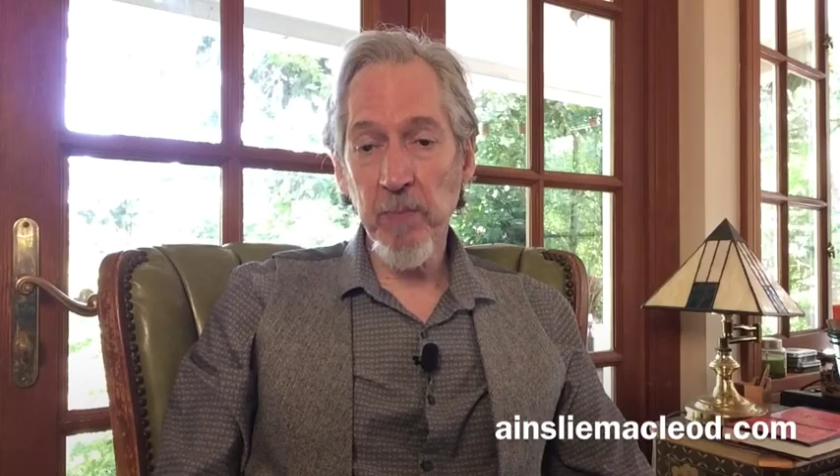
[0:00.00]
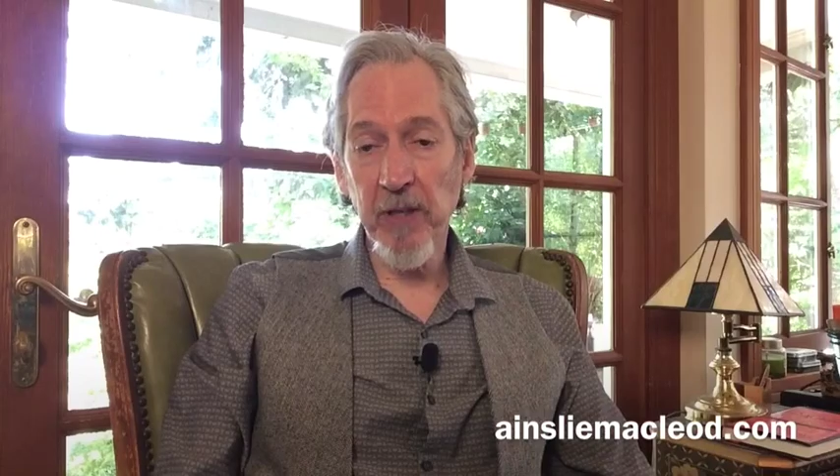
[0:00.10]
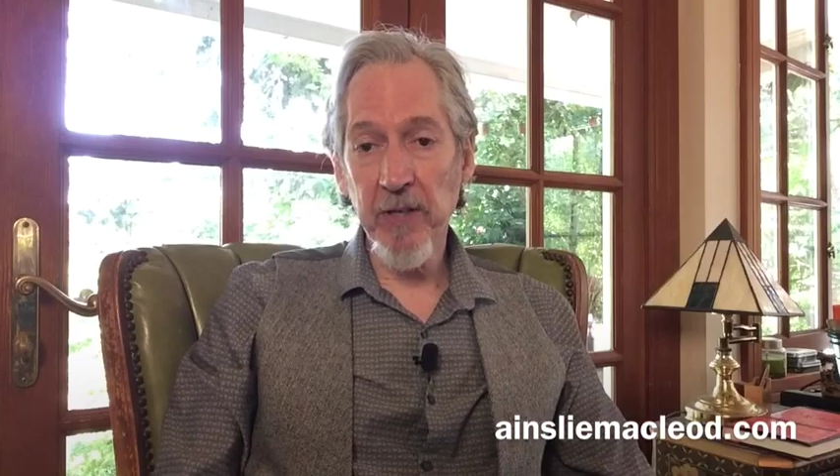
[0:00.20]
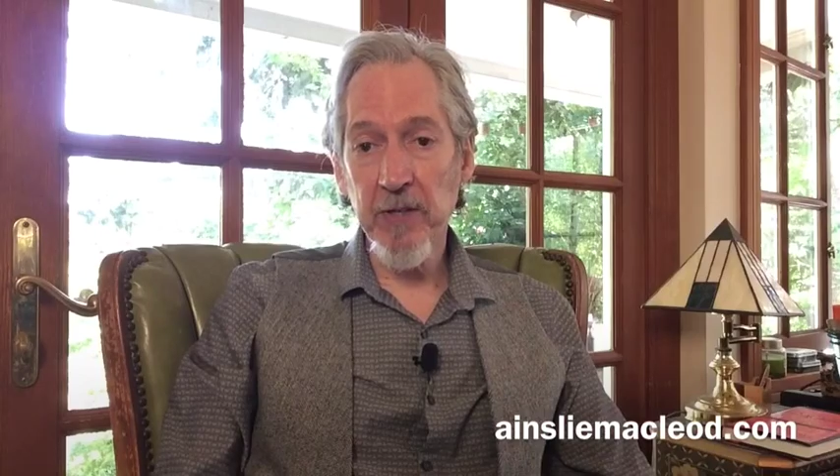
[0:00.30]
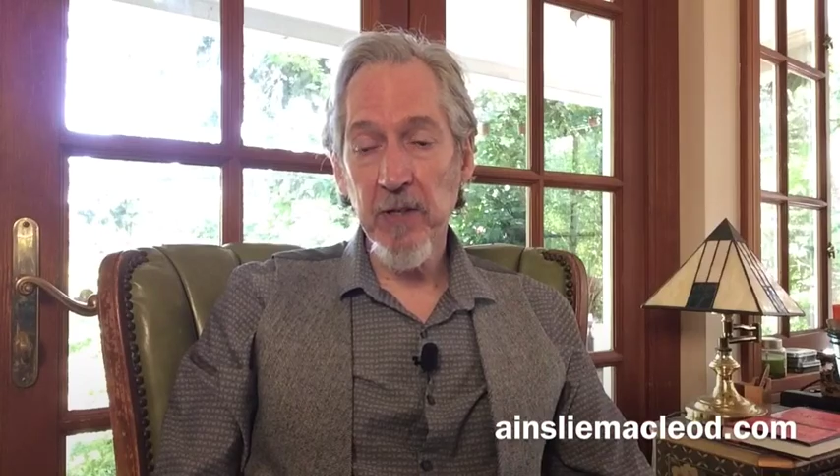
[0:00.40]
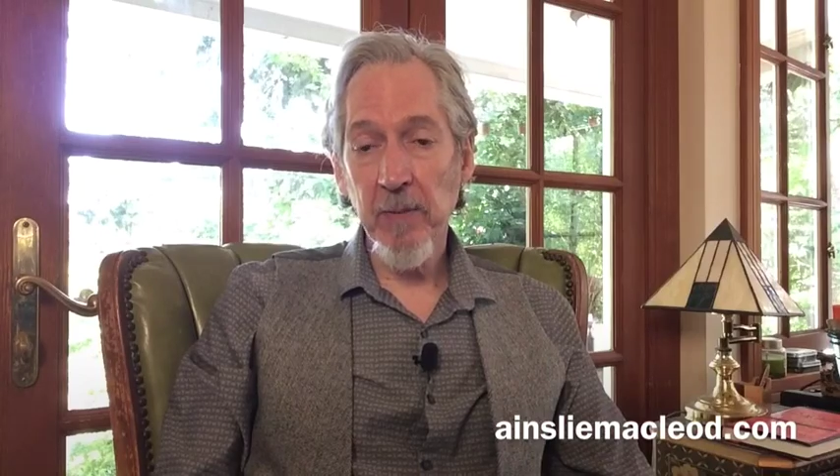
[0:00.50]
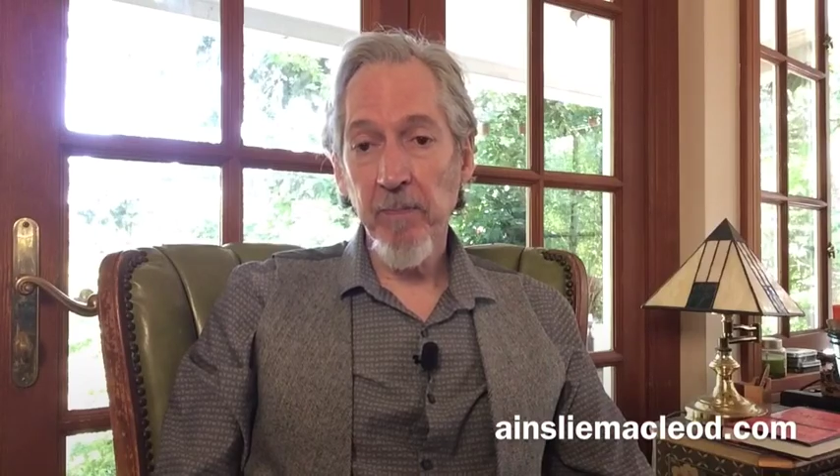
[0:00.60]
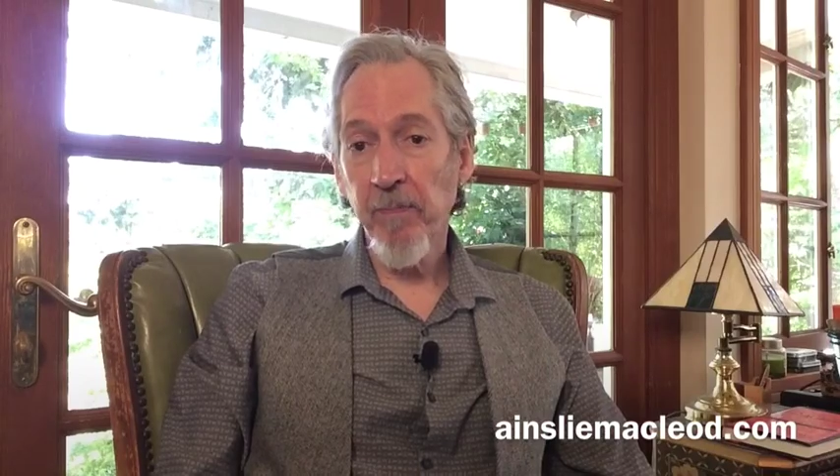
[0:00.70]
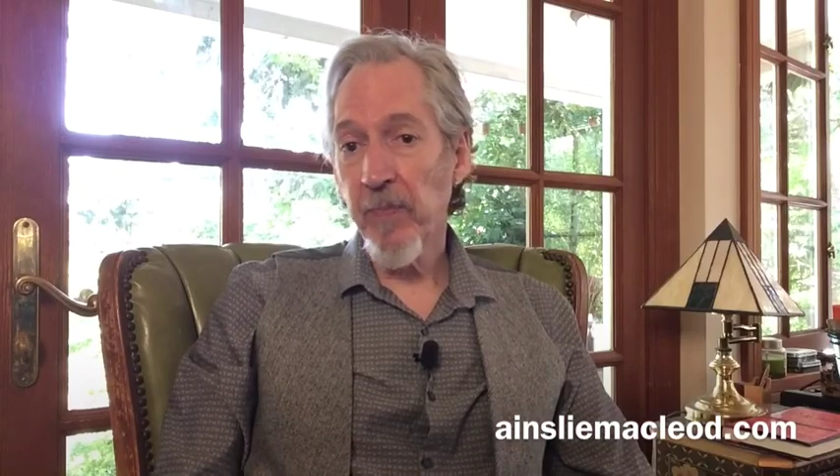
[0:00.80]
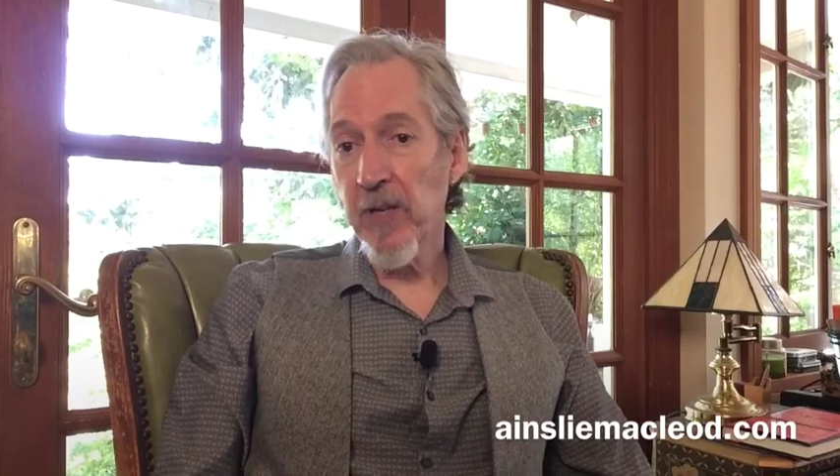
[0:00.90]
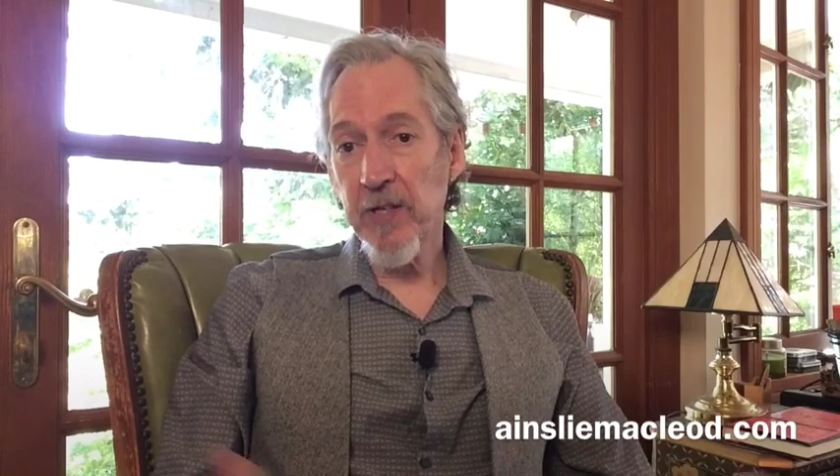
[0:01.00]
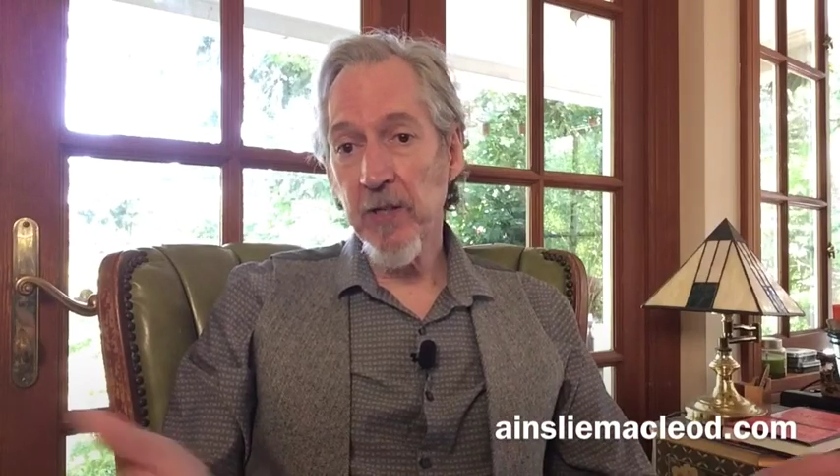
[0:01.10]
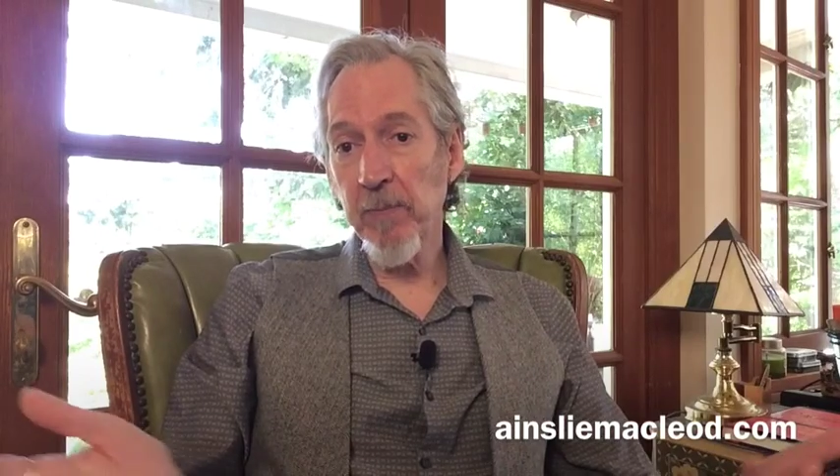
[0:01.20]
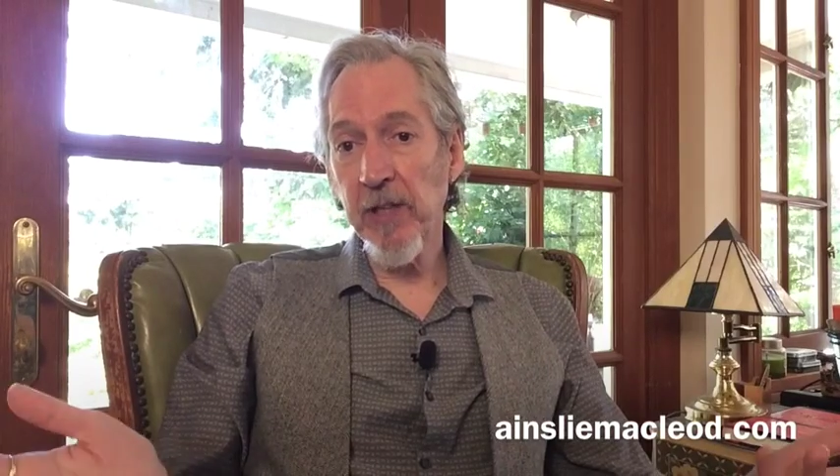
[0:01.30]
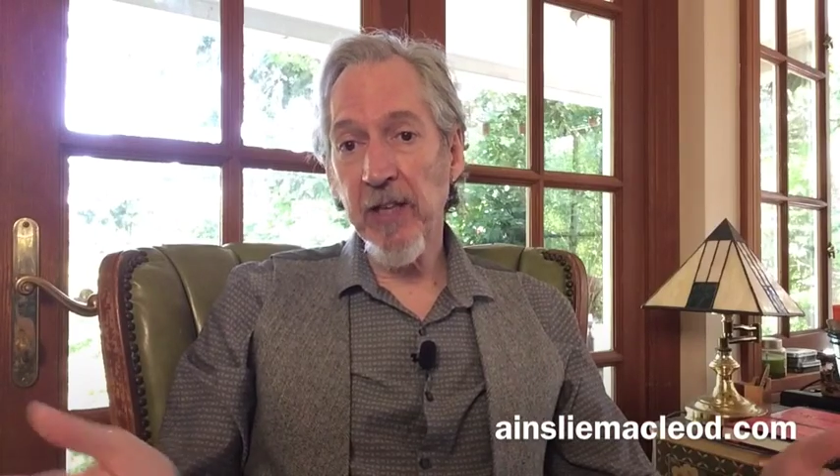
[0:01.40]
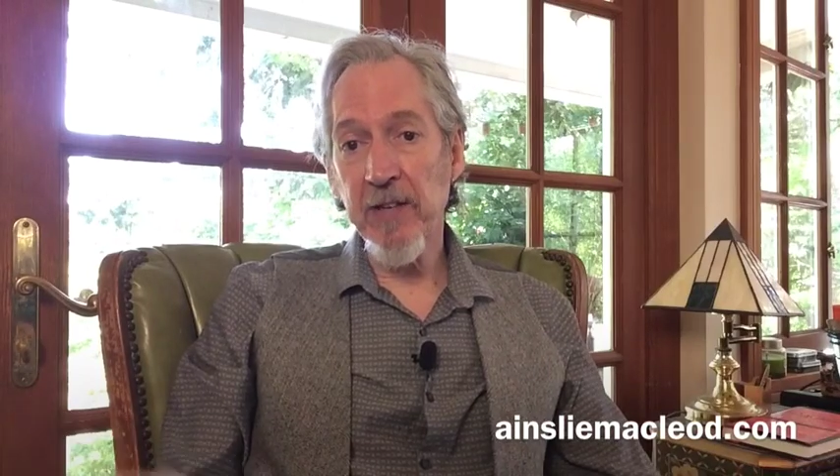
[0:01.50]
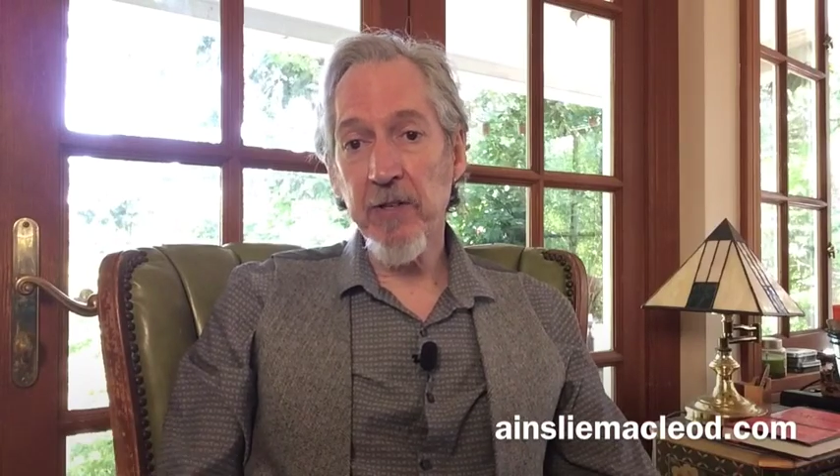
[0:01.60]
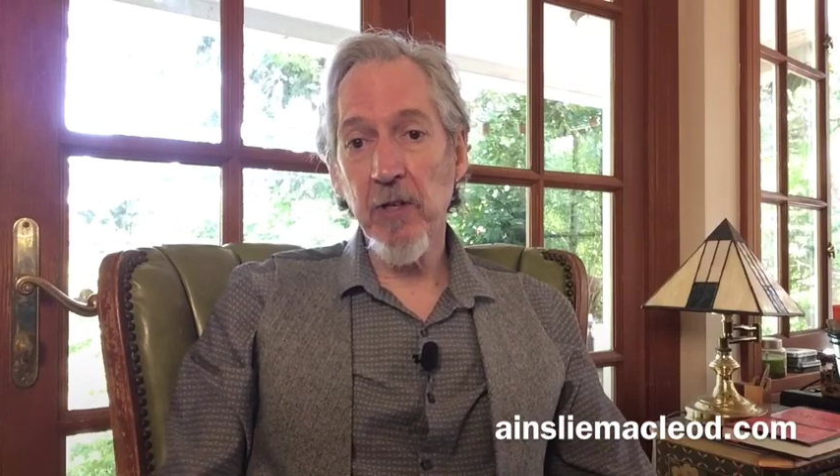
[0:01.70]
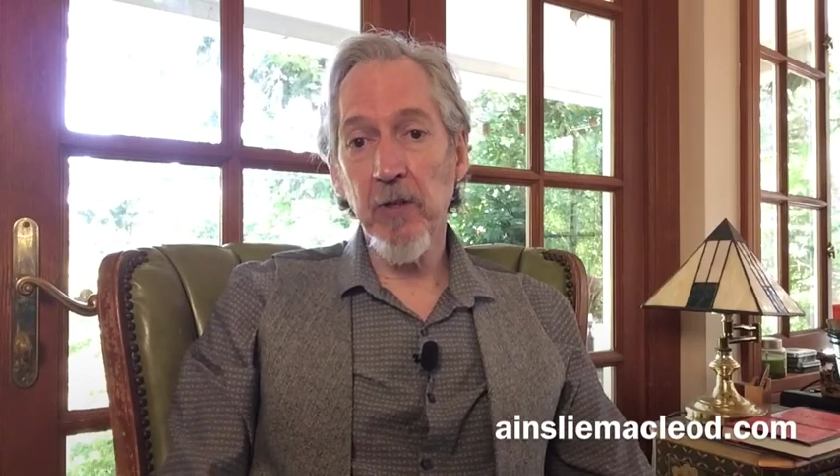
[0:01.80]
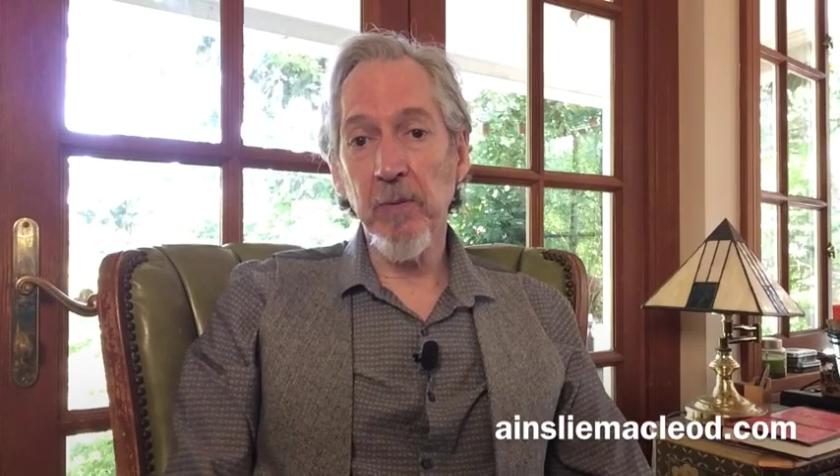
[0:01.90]
place, it simply lets
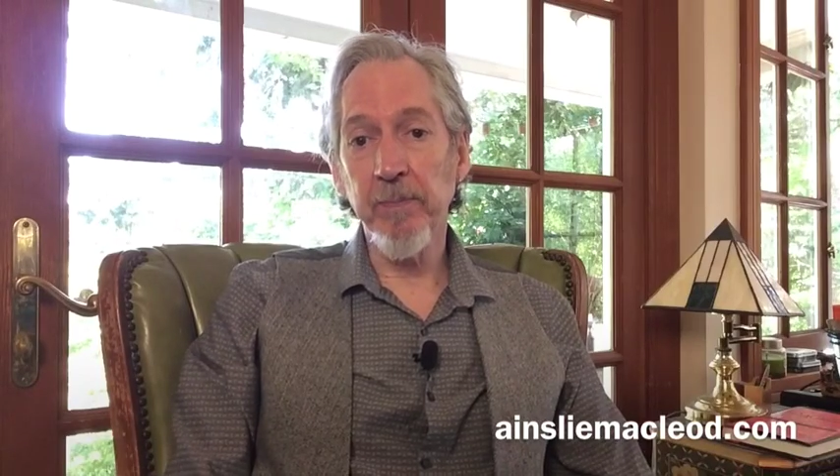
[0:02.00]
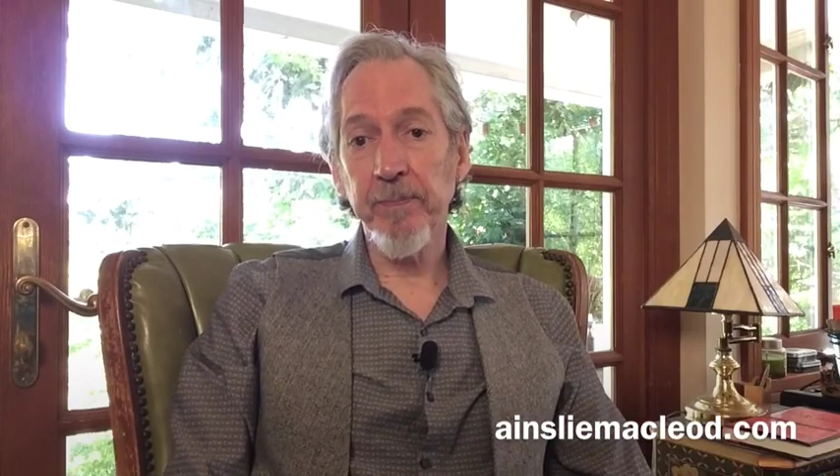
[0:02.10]
go.